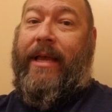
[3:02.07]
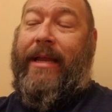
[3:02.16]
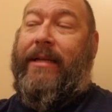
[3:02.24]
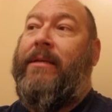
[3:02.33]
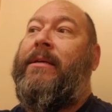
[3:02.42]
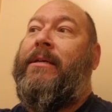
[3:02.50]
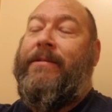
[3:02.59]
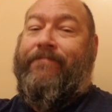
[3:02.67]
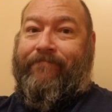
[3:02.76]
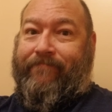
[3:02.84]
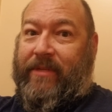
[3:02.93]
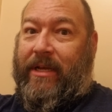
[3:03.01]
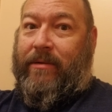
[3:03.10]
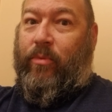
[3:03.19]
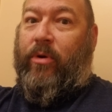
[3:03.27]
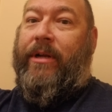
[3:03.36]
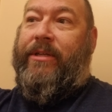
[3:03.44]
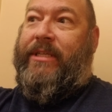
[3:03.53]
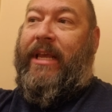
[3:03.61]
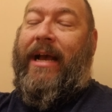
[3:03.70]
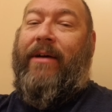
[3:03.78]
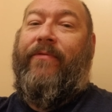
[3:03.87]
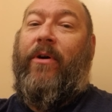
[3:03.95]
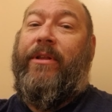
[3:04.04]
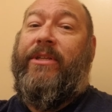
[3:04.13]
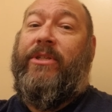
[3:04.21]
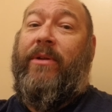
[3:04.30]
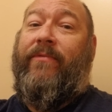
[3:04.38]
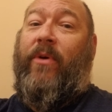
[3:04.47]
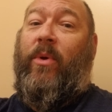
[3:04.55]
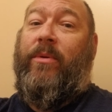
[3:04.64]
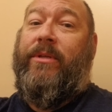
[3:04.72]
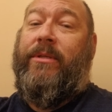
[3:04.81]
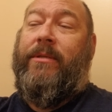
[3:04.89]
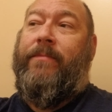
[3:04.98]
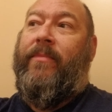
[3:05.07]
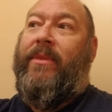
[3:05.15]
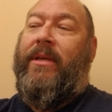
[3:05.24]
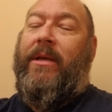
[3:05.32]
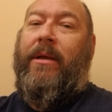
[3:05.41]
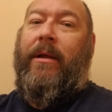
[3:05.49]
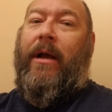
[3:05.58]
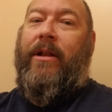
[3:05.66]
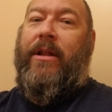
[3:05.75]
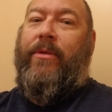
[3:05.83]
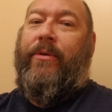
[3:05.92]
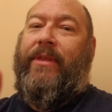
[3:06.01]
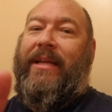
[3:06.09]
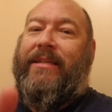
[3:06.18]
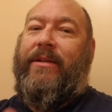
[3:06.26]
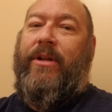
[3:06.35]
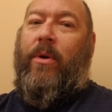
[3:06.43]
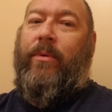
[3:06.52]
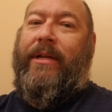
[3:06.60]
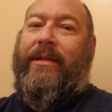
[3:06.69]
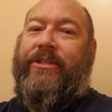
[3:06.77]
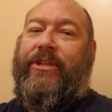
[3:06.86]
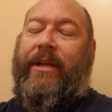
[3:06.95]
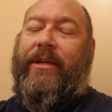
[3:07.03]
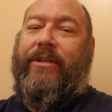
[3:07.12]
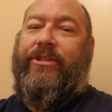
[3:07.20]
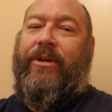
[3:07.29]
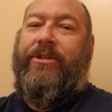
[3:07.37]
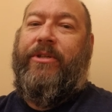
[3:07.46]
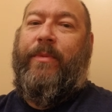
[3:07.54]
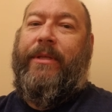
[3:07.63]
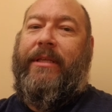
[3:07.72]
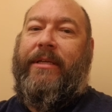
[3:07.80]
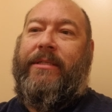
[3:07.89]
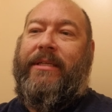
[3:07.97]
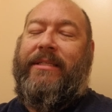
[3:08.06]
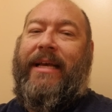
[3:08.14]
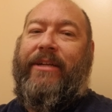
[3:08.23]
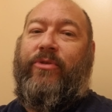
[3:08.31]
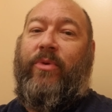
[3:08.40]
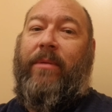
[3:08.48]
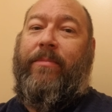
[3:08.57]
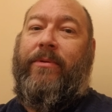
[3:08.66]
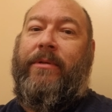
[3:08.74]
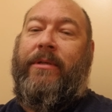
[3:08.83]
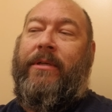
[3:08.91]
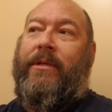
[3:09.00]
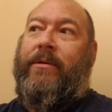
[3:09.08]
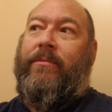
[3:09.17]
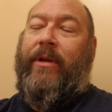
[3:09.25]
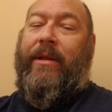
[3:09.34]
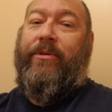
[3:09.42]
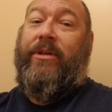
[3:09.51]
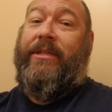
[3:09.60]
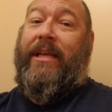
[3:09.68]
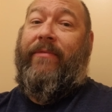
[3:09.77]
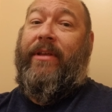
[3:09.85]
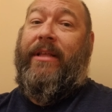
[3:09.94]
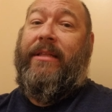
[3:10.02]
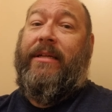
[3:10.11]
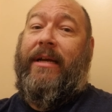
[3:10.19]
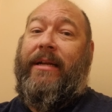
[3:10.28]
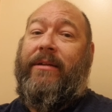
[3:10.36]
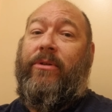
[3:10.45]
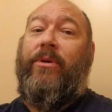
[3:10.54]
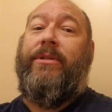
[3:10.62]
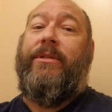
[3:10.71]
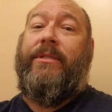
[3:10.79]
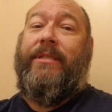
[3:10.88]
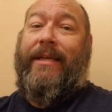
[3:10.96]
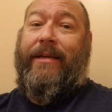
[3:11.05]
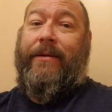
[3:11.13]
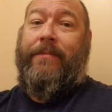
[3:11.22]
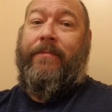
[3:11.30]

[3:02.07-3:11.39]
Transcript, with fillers: 8. Uh, we're going to see how far this unfolds. Another thing to note in, a, in conjunction with this is that Trump, when he was on TV the other night, looked sick.